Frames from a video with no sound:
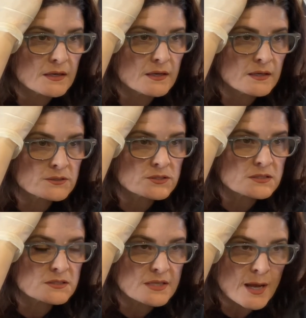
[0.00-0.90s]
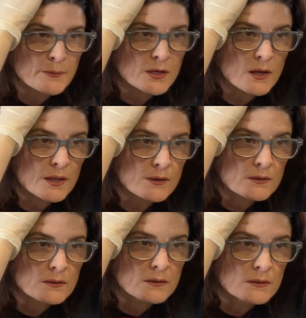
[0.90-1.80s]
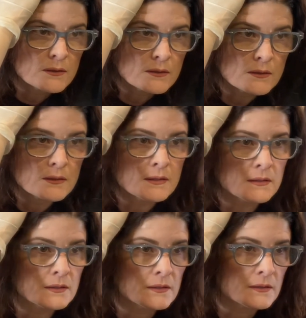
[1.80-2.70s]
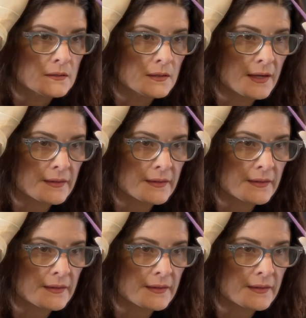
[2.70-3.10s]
and just dab it on. I